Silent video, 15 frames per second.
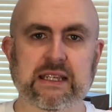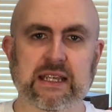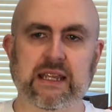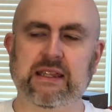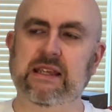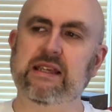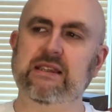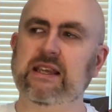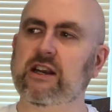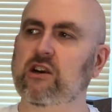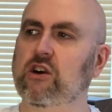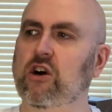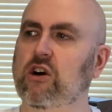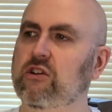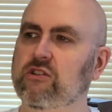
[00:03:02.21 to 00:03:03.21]
I think they're
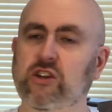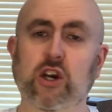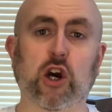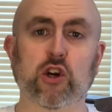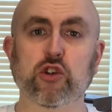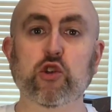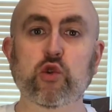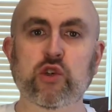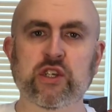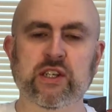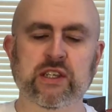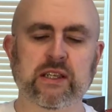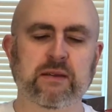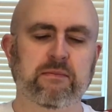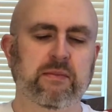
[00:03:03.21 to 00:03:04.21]
called cartouches.